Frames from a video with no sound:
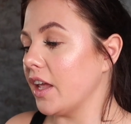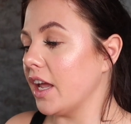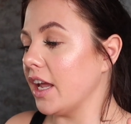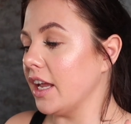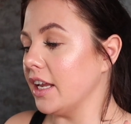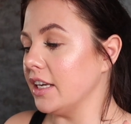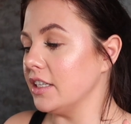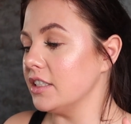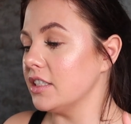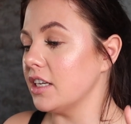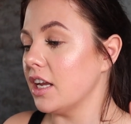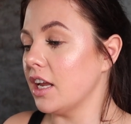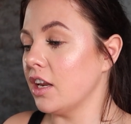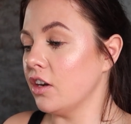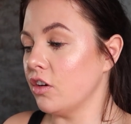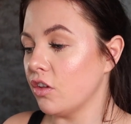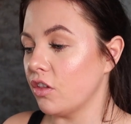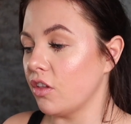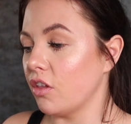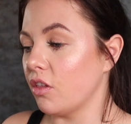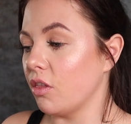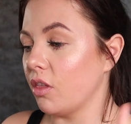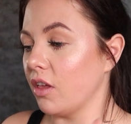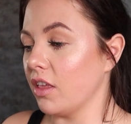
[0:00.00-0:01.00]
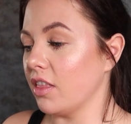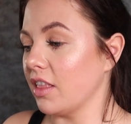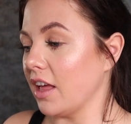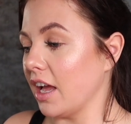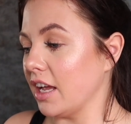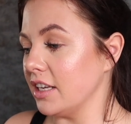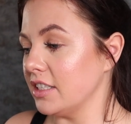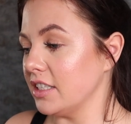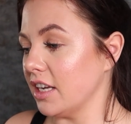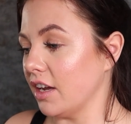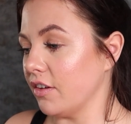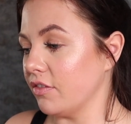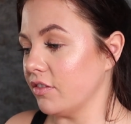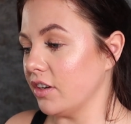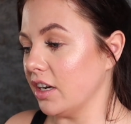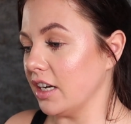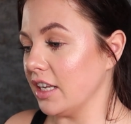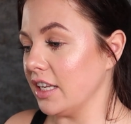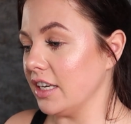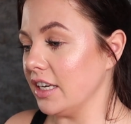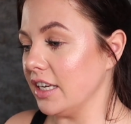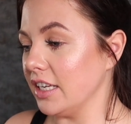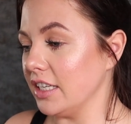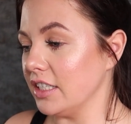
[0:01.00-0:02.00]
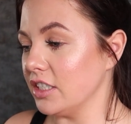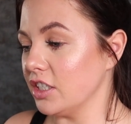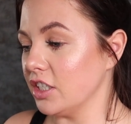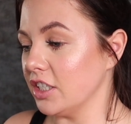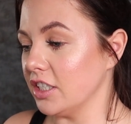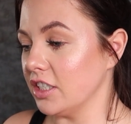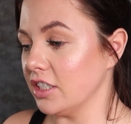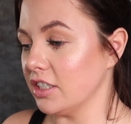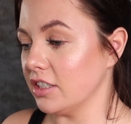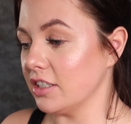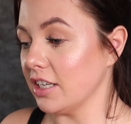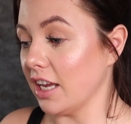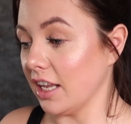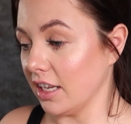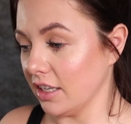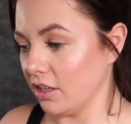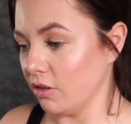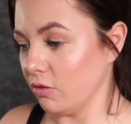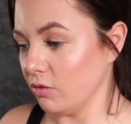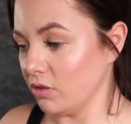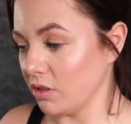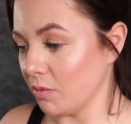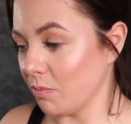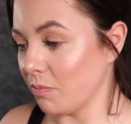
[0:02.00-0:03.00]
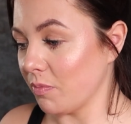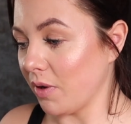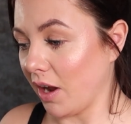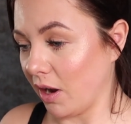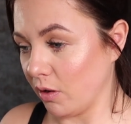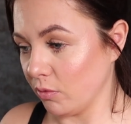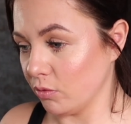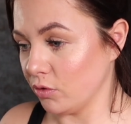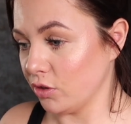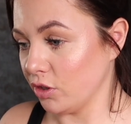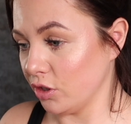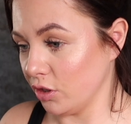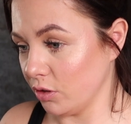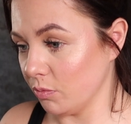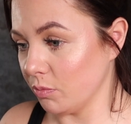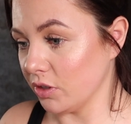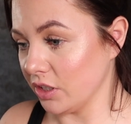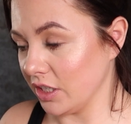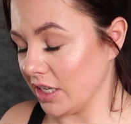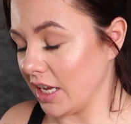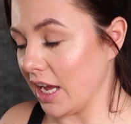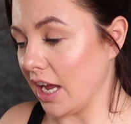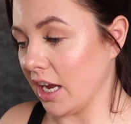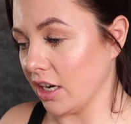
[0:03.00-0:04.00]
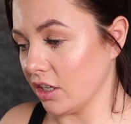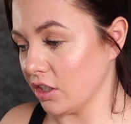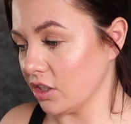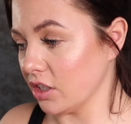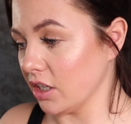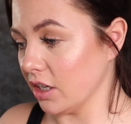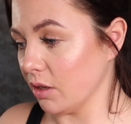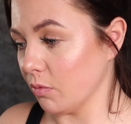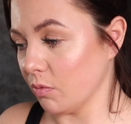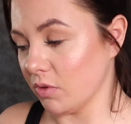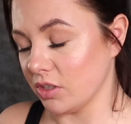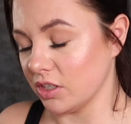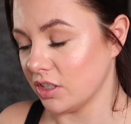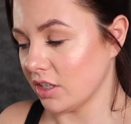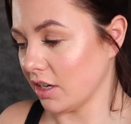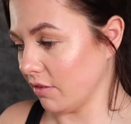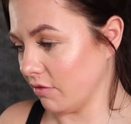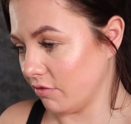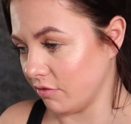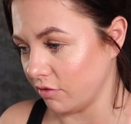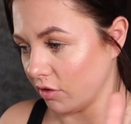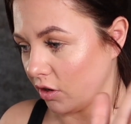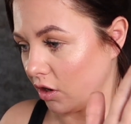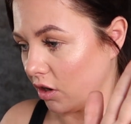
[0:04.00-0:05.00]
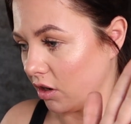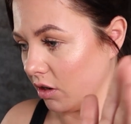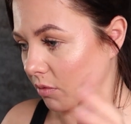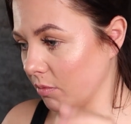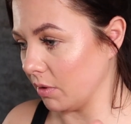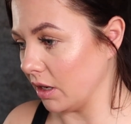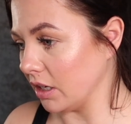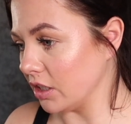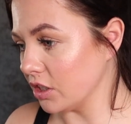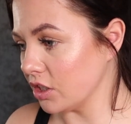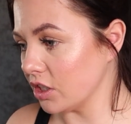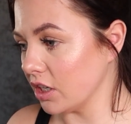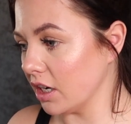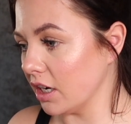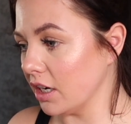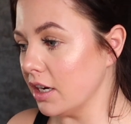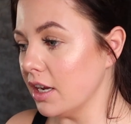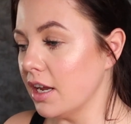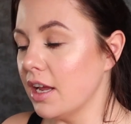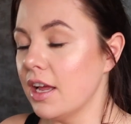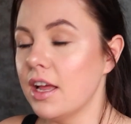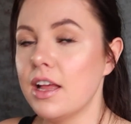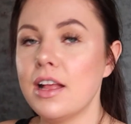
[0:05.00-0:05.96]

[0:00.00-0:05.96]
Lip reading: And another thing that I definitely need to tell you is about TUBEBUDDY actually, which I forgot to mention.